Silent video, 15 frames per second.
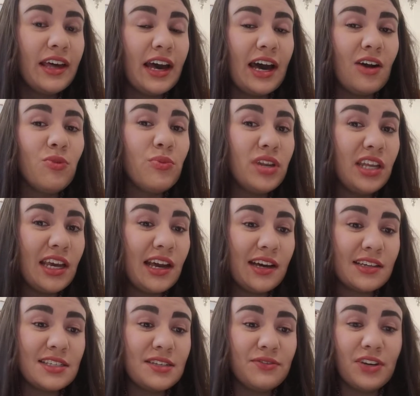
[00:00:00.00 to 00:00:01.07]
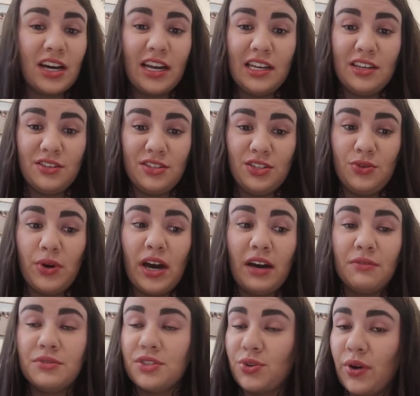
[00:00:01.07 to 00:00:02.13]
how many acts of kindness you
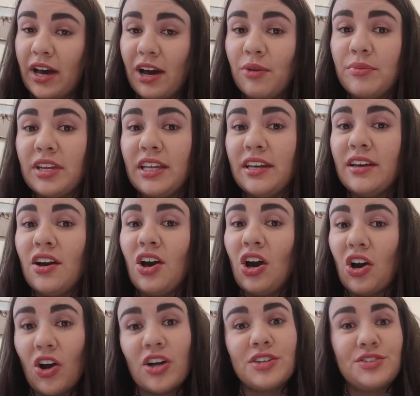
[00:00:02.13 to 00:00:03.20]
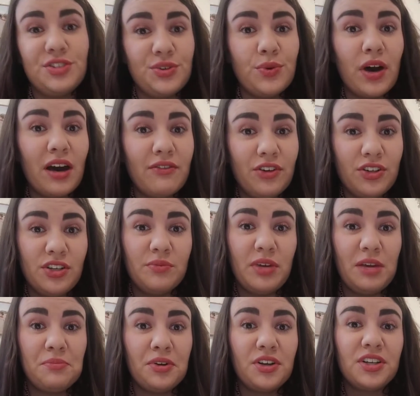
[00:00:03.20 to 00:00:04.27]
have. So how many hearts you have on your
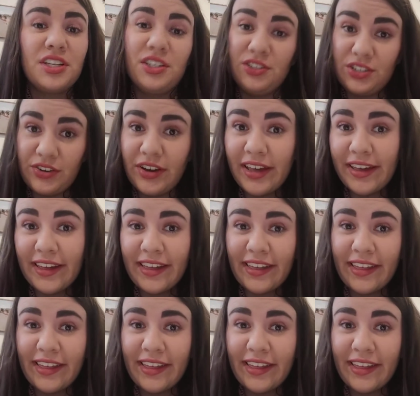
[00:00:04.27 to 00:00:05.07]
paper. Can you do it?